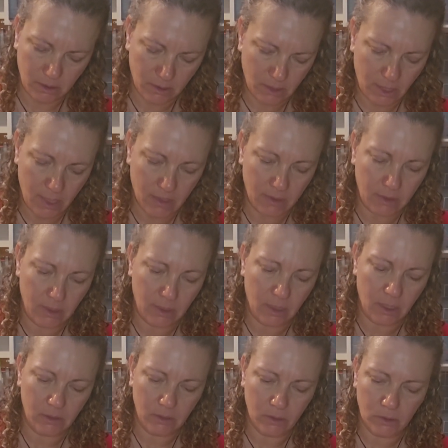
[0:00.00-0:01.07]
that the
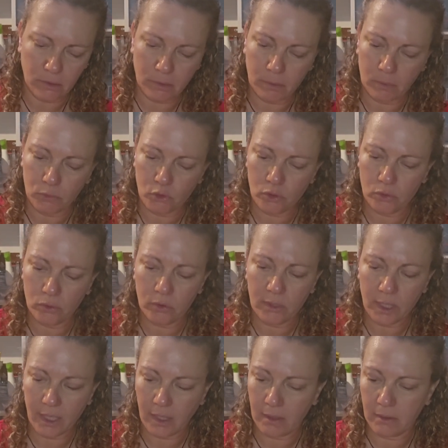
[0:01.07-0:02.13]
condom should
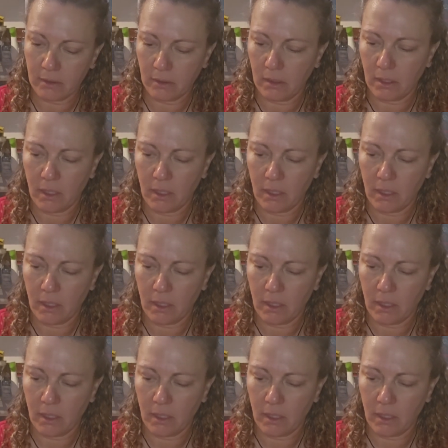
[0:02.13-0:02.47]
not